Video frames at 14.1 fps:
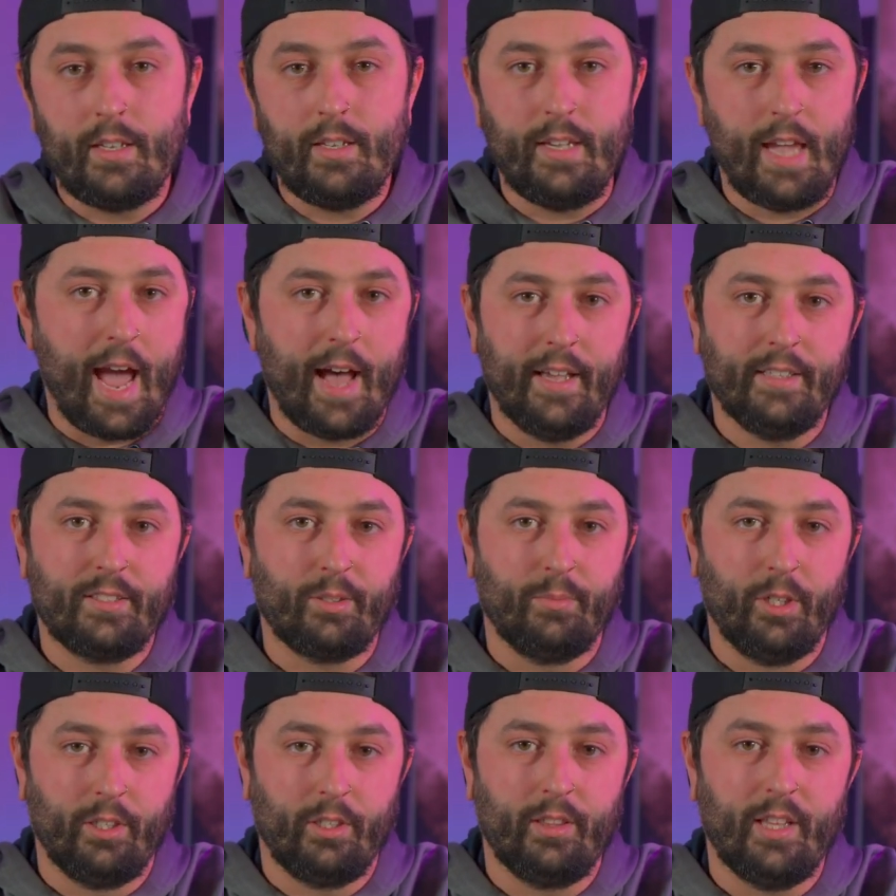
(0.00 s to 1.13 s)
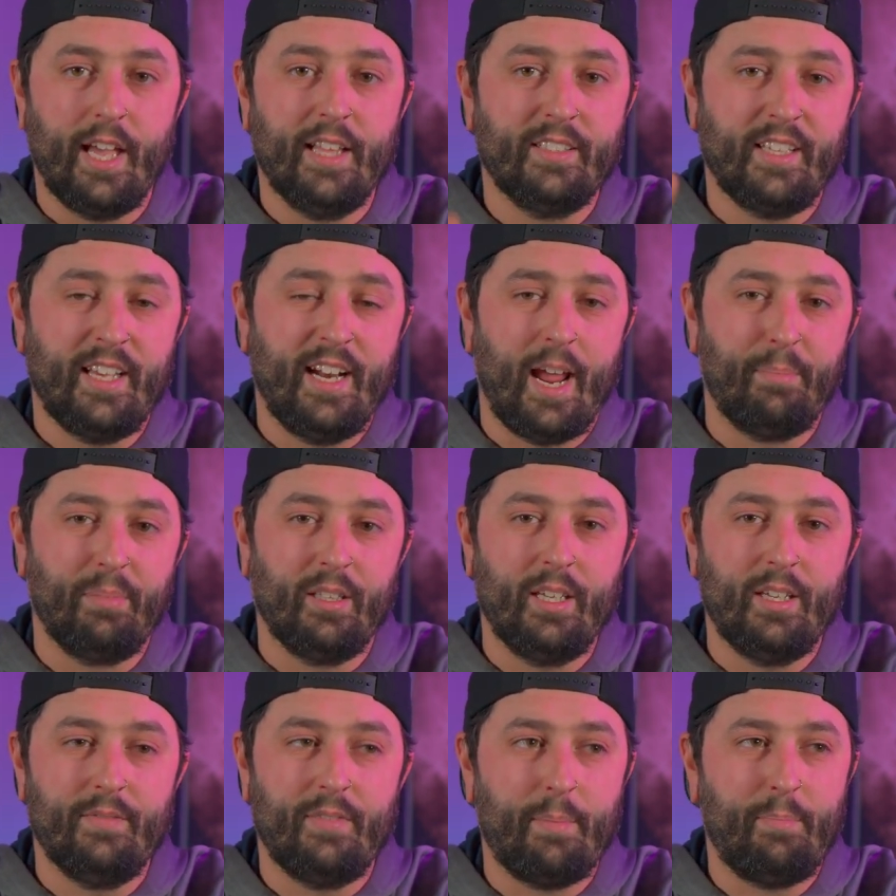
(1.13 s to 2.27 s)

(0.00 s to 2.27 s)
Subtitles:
yeah, it's a really good lens, and I believe I